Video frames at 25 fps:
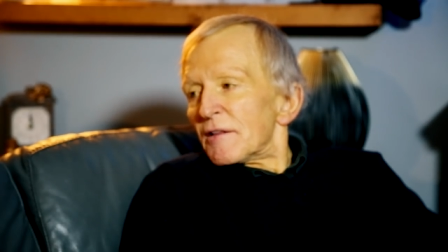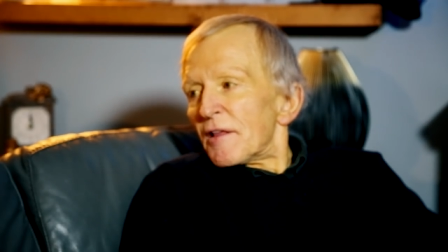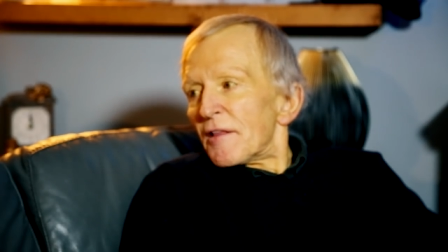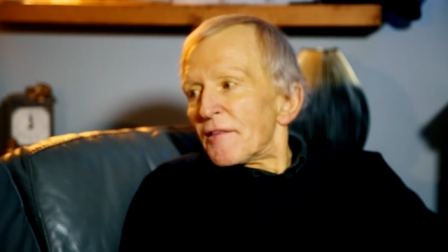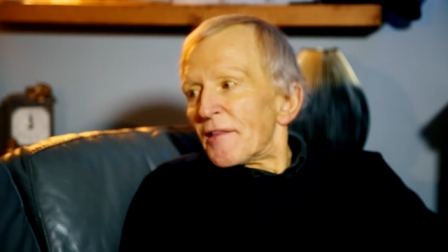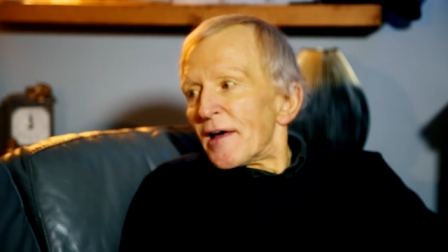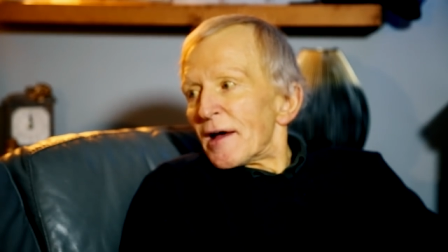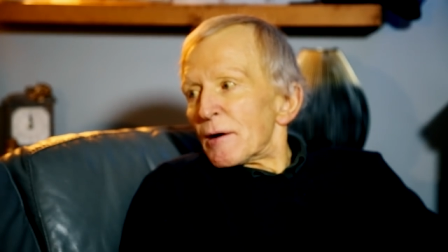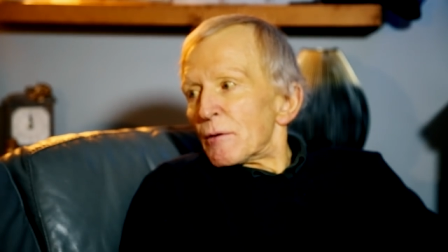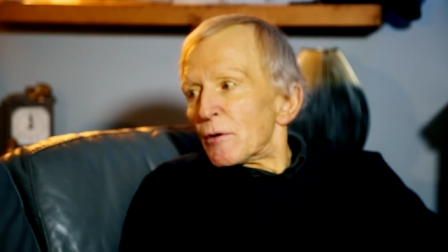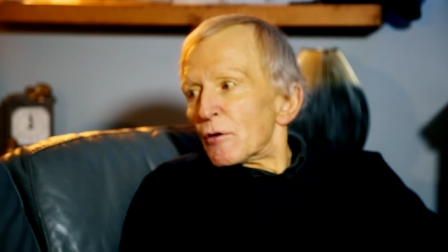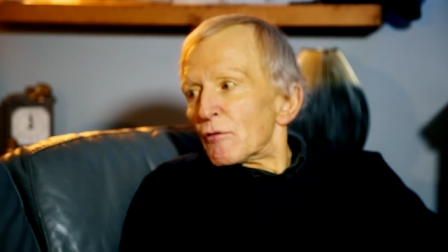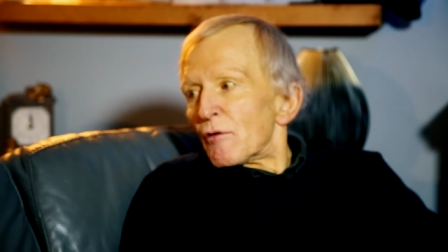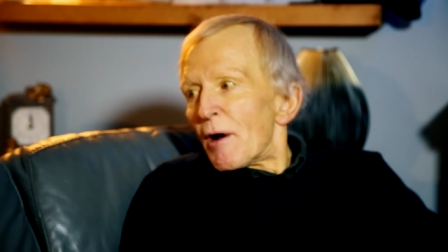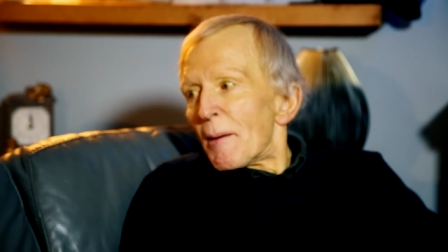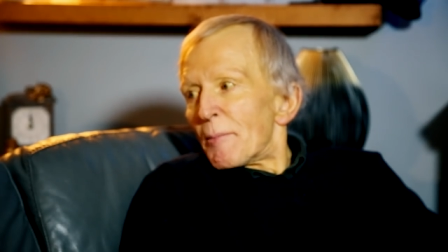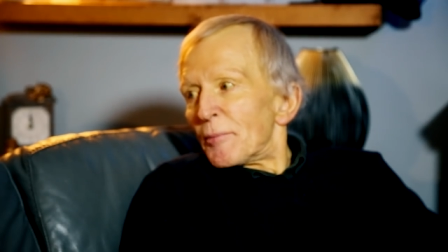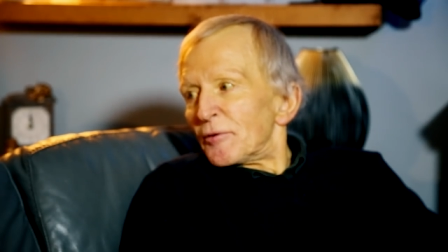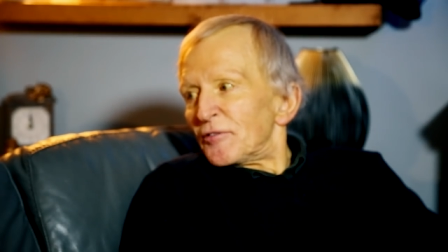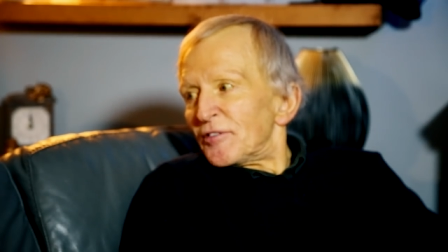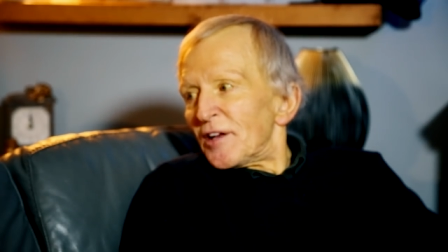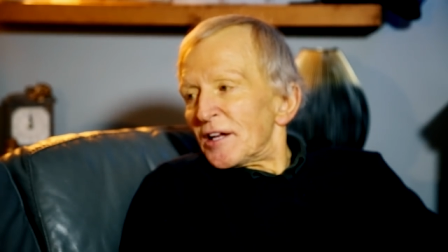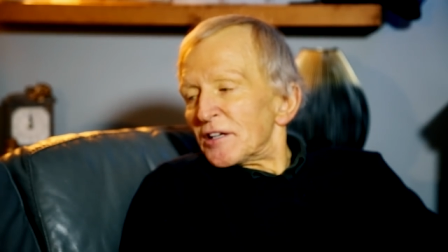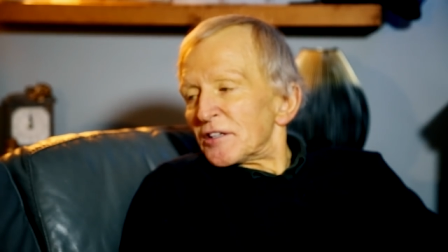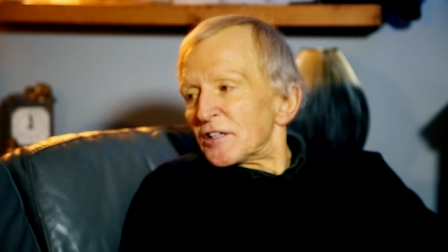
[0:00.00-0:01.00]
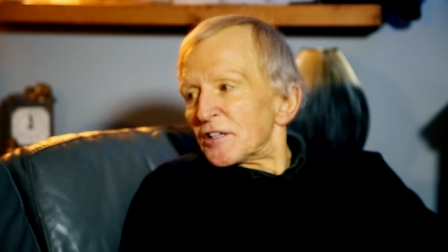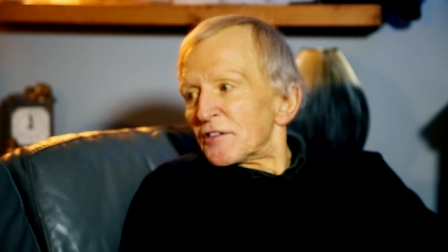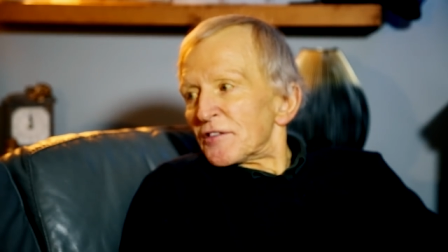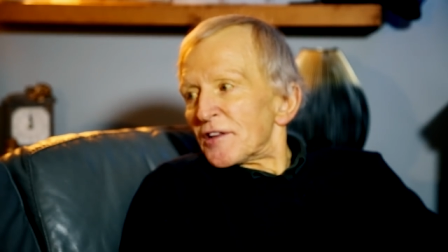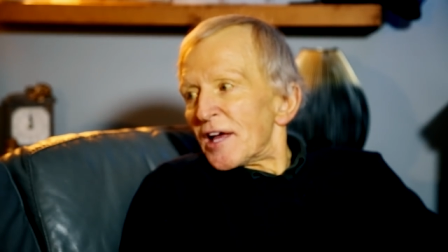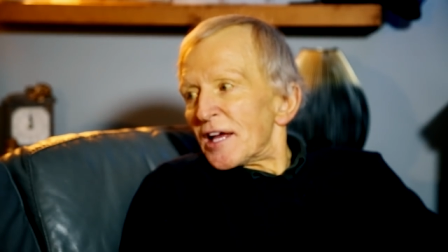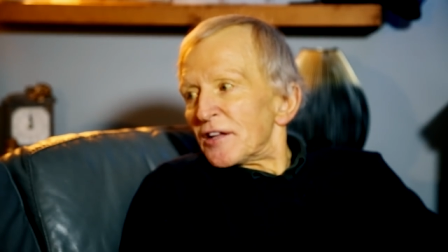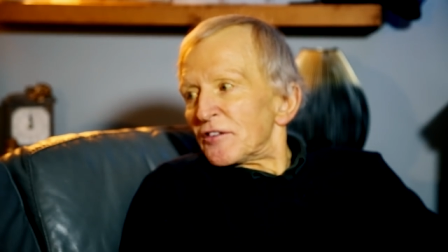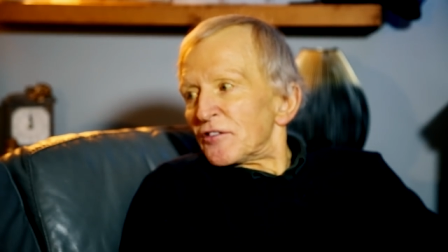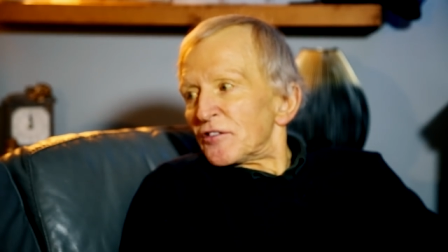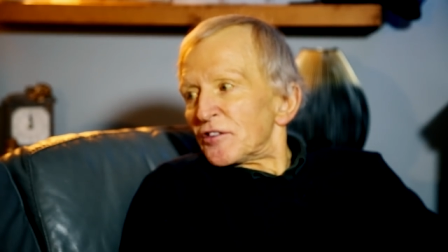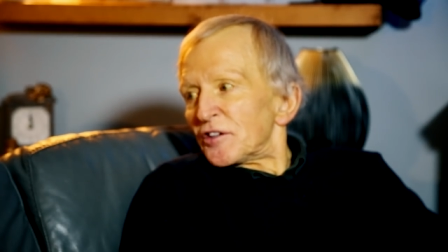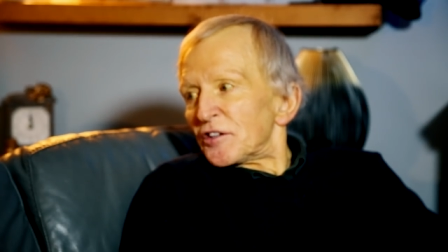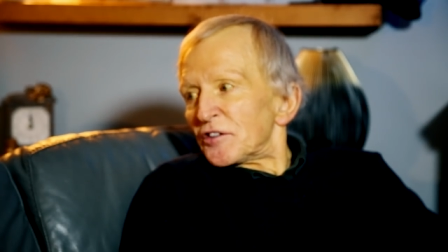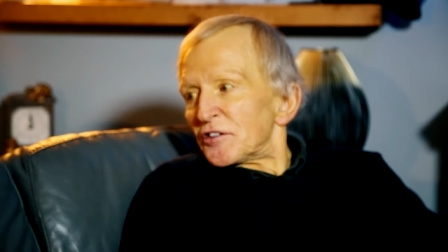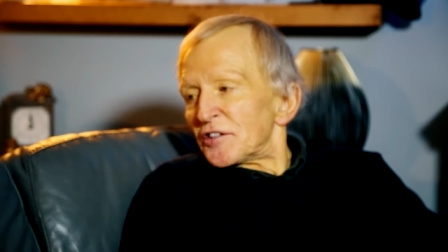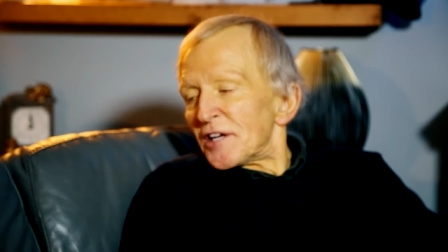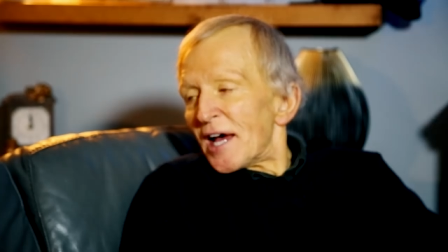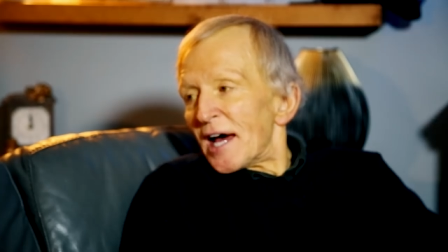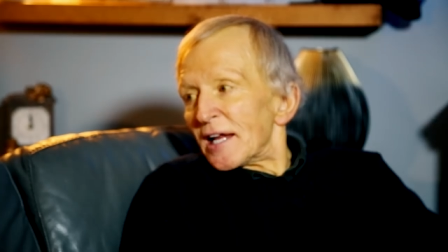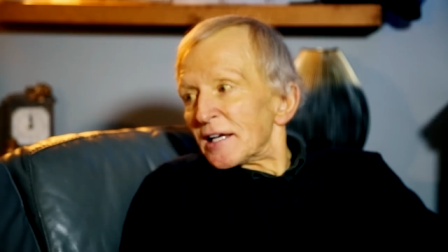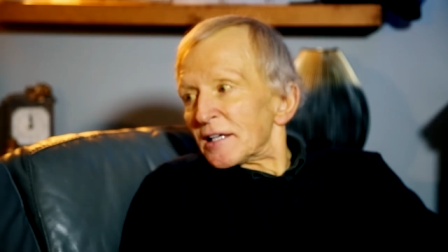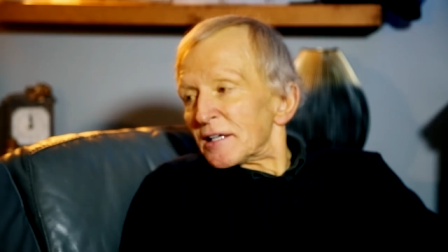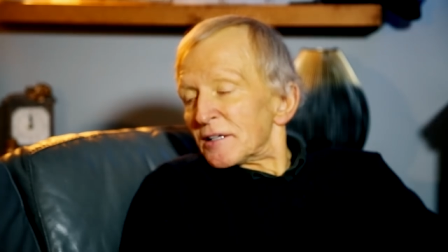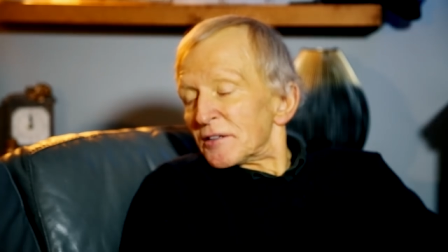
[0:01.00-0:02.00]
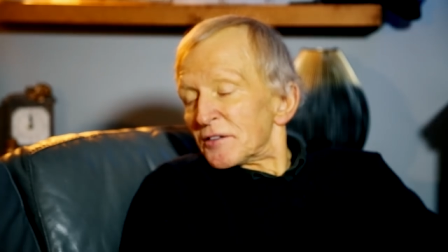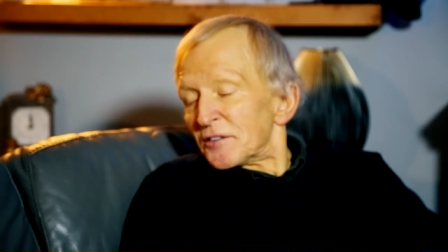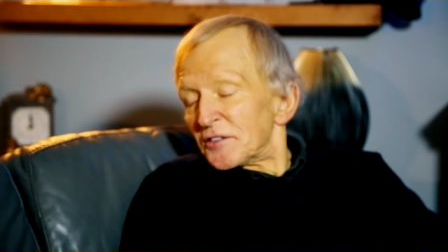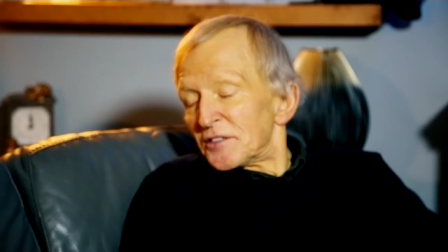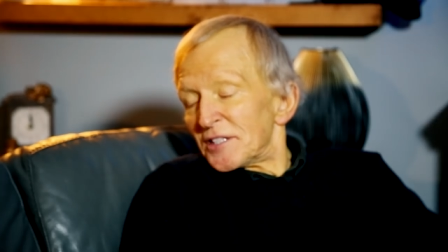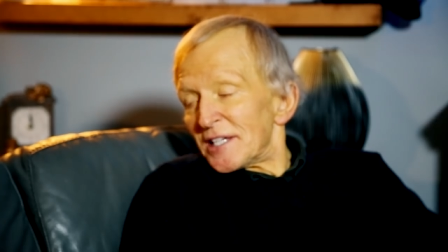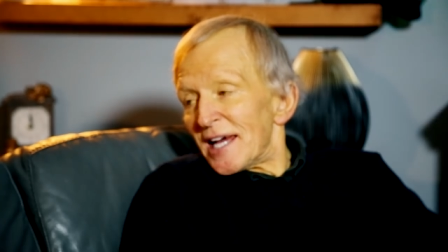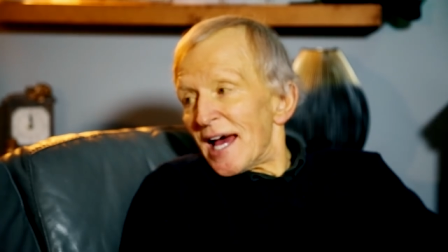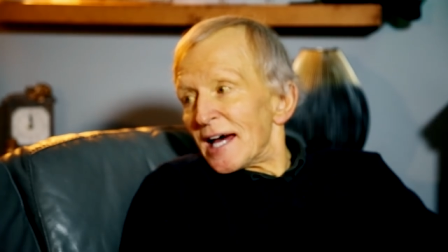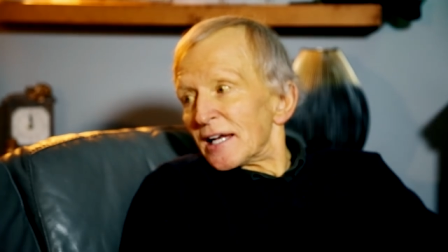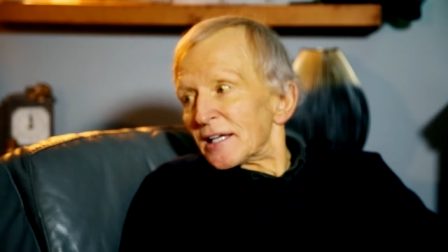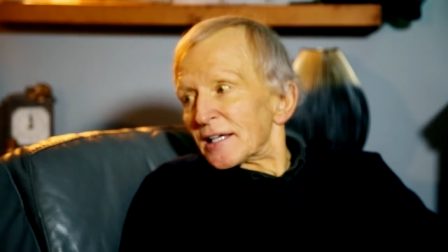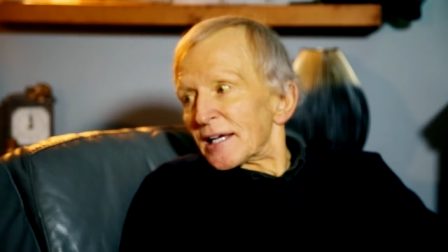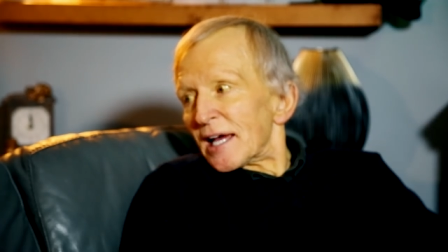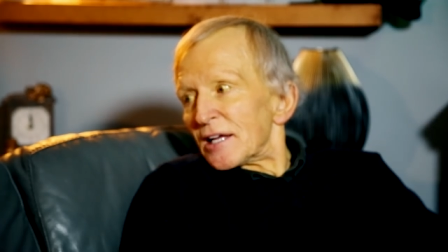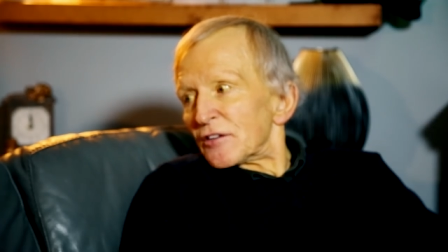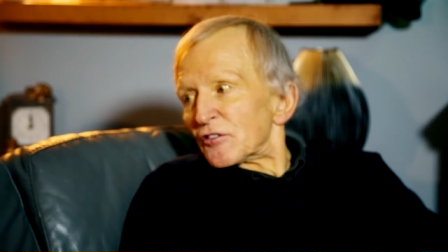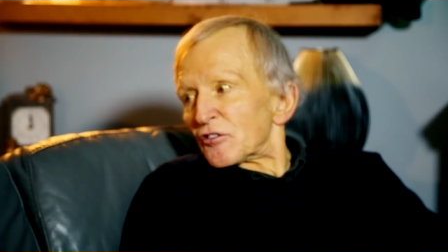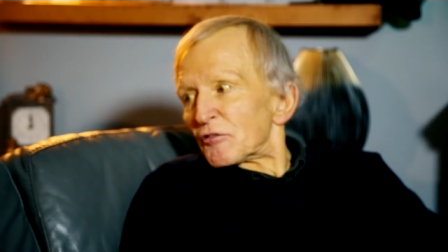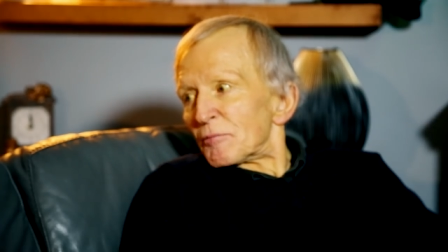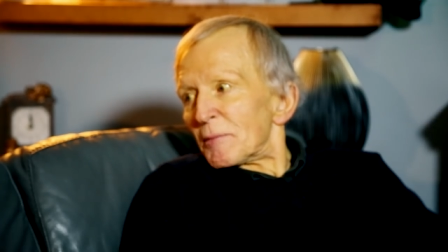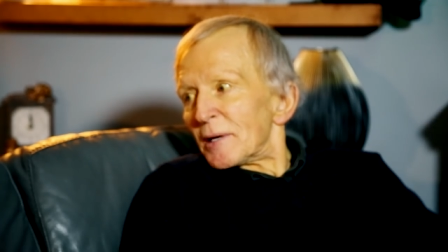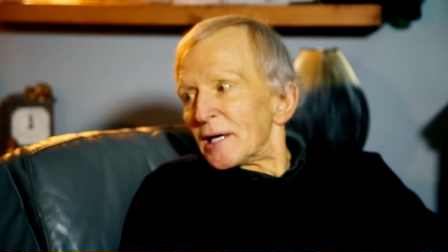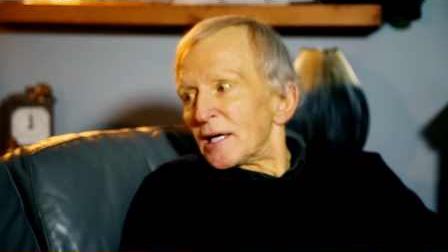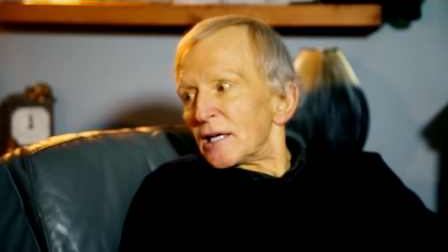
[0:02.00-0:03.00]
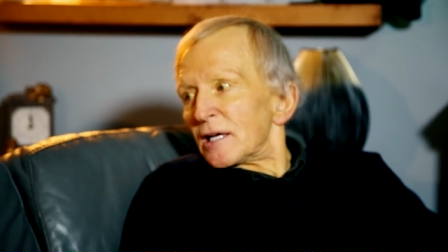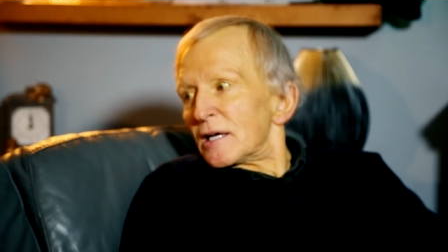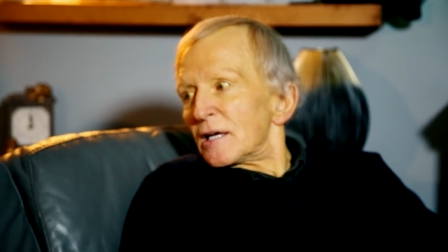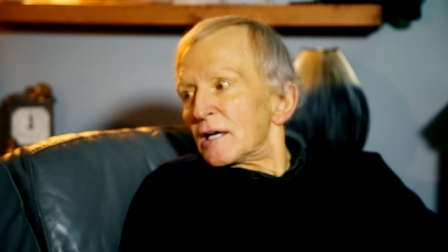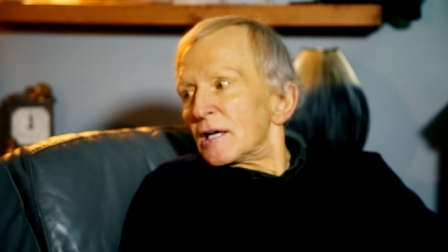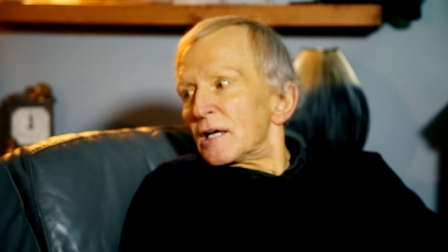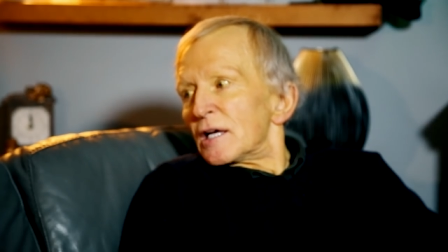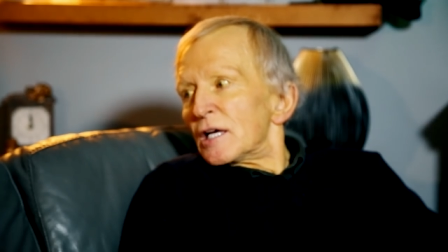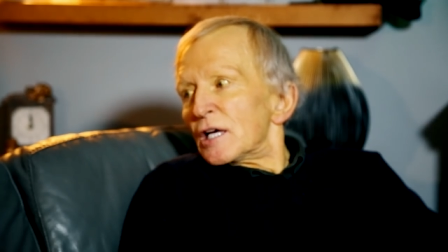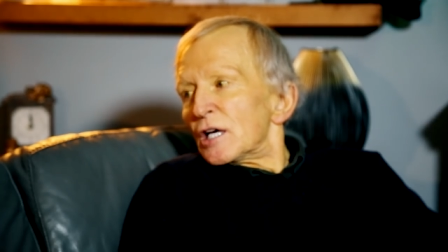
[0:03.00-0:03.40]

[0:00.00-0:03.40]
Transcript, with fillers: that they were representing the NCTL against me.